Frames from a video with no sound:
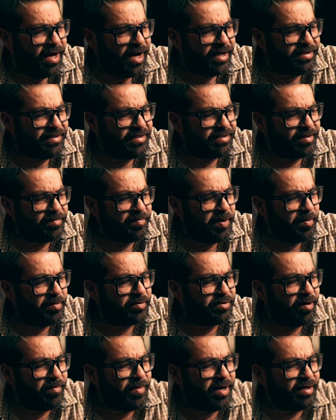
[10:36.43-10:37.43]
seen some people
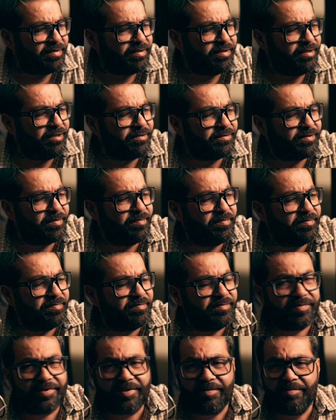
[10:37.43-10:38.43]
talking about, you know,
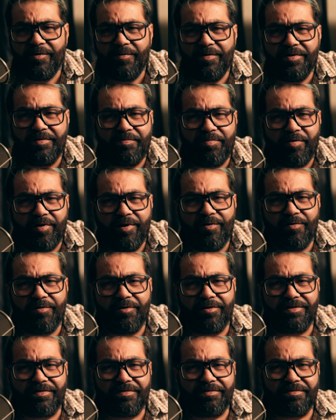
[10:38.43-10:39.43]
some movies
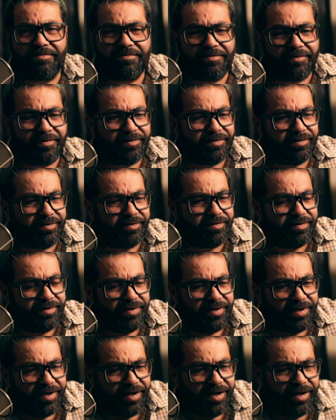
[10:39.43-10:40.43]
pre-orders for,
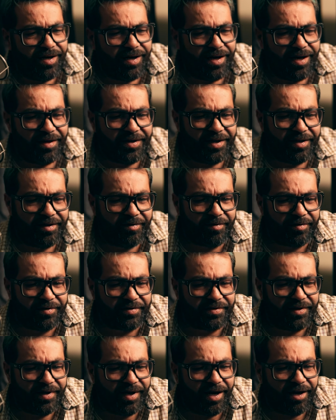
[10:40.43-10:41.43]
I think they were
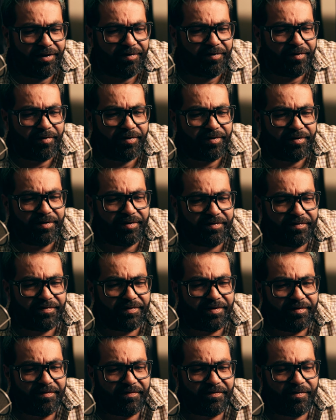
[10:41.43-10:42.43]

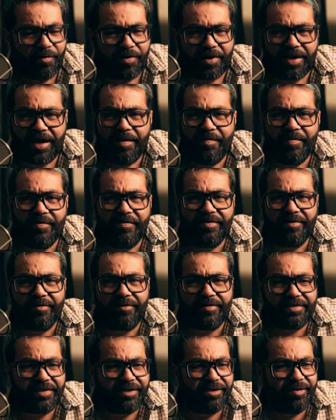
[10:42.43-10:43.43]
4K movies or
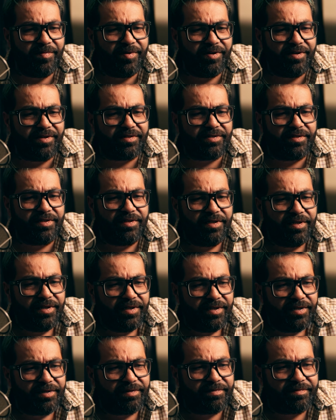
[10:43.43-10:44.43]
steelbooks,
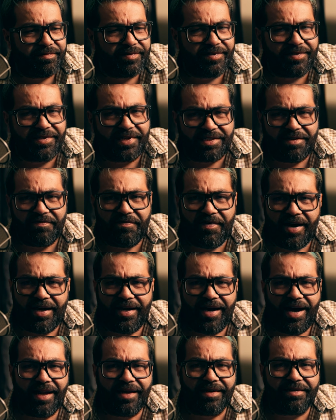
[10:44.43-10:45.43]

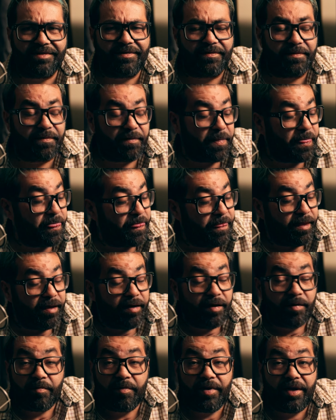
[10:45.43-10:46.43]
$65.
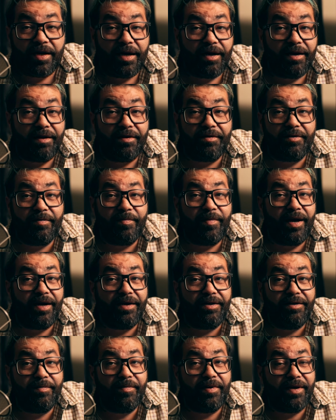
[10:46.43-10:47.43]
Man, I don't know
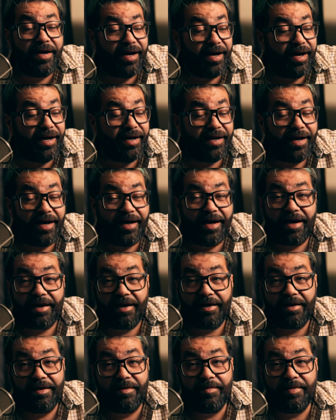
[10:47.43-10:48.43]
about you, but I got
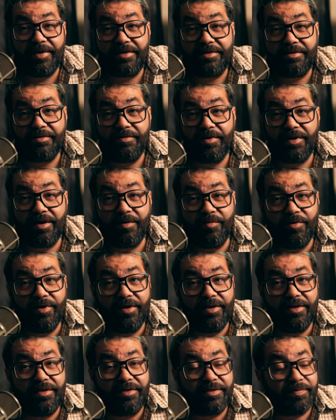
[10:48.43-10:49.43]
a limit to what I'm
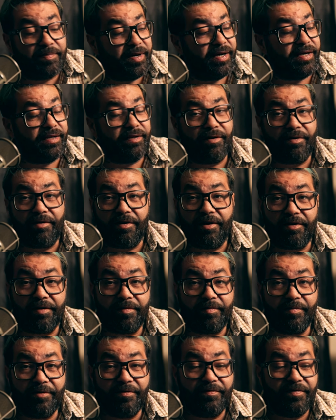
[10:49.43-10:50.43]
willing to spend on
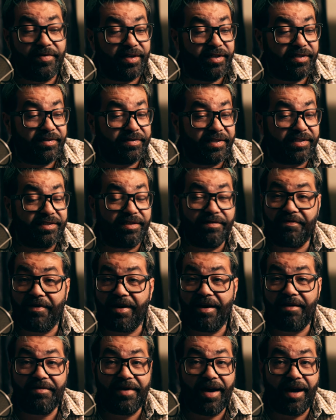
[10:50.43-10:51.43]
a movie, and
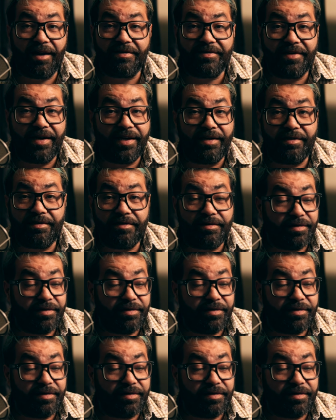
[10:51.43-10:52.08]
$65